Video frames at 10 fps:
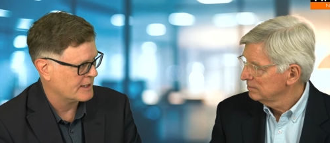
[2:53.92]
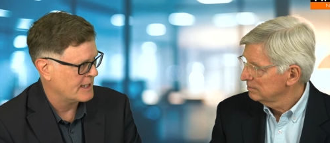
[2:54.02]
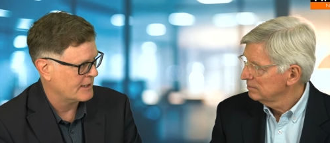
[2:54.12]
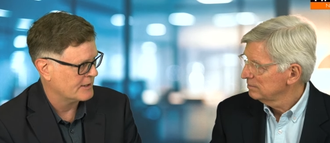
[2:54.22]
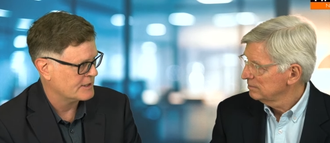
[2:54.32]

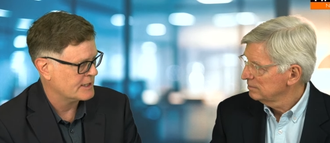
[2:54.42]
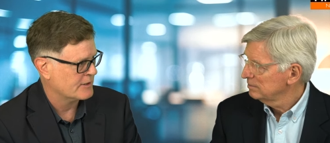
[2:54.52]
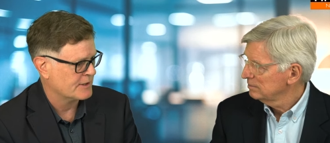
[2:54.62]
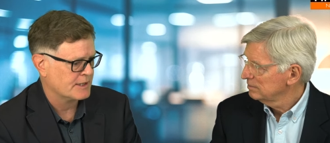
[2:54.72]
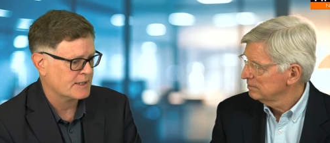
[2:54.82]
Speaker 1: calendar year, I
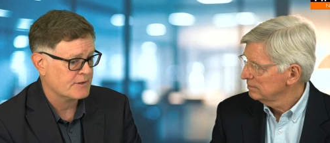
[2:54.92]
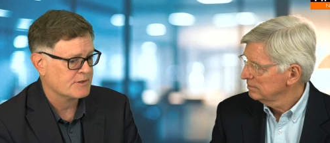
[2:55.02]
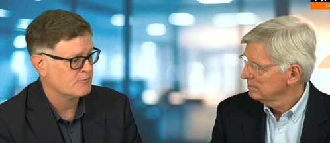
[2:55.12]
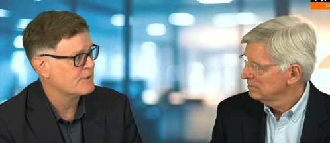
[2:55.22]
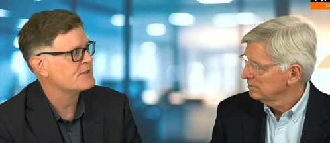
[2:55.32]
think there is a
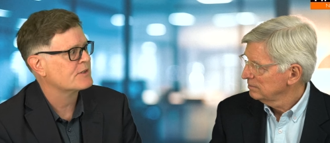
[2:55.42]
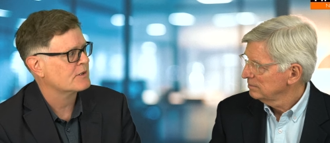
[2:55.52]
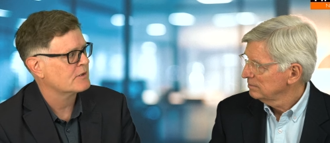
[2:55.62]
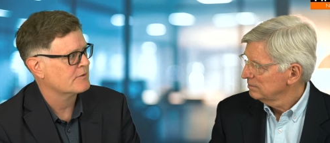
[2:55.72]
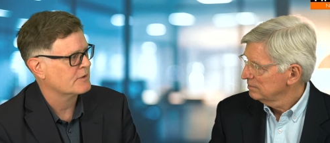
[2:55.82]
risk
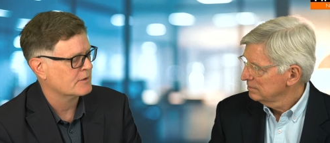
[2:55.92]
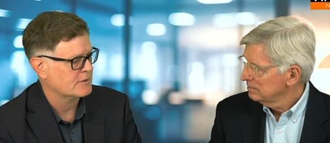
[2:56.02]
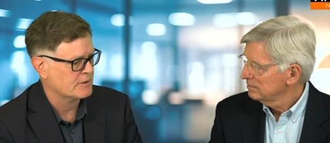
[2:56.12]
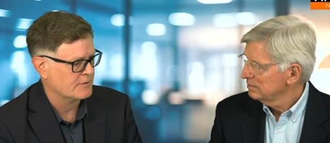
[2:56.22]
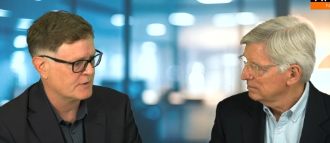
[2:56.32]
of, a,
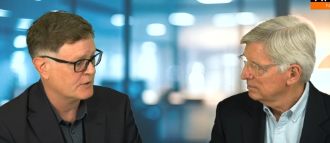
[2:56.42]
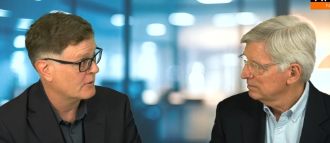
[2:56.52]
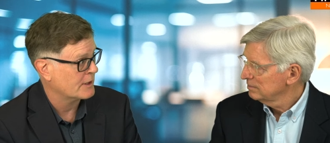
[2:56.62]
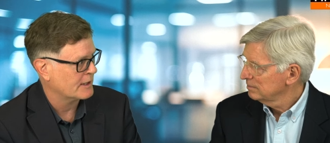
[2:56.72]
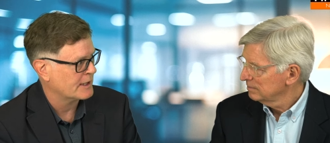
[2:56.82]
of an
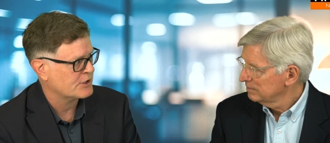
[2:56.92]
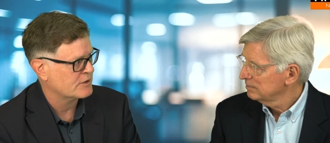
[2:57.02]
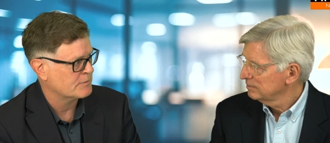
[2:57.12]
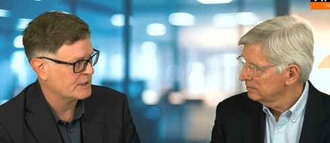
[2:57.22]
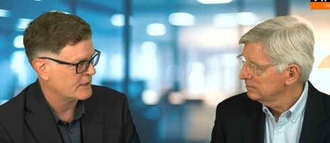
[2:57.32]
early election
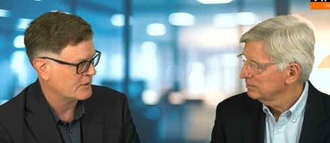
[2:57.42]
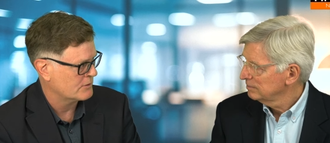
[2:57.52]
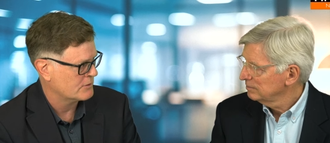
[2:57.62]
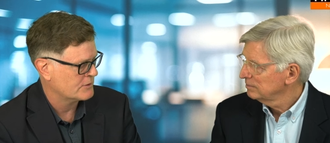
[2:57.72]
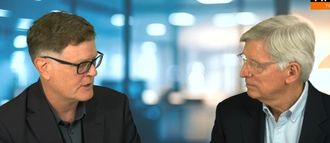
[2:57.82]
being
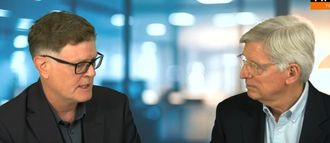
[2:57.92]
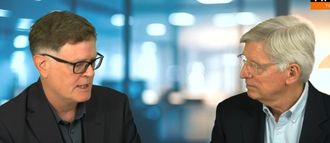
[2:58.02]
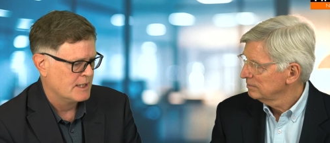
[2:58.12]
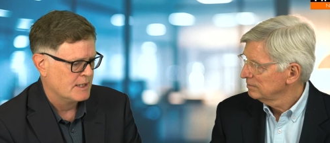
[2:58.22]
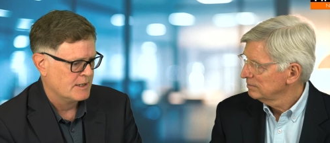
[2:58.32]
called.
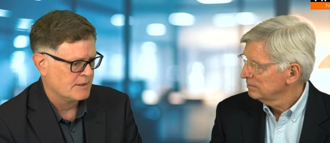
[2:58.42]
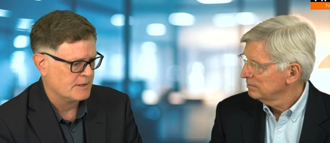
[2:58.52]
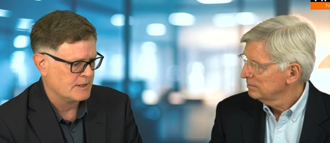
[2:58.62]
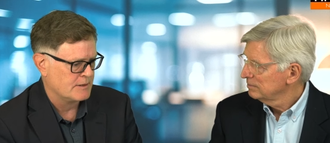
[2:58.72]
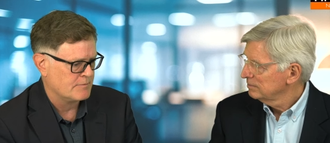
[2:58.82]

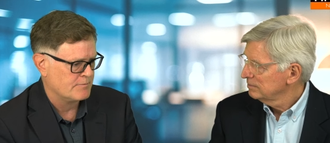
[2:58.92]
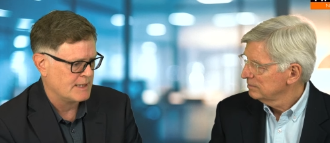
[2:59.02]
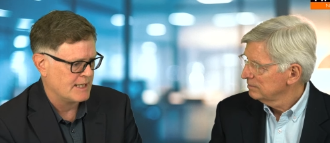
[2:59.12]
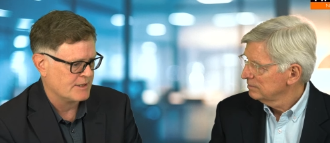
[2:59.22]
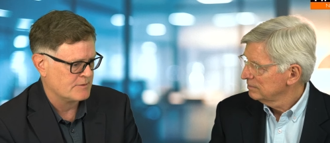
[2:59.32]
The
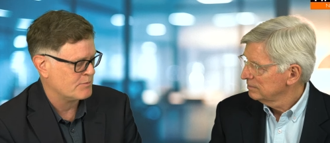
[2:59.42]
parties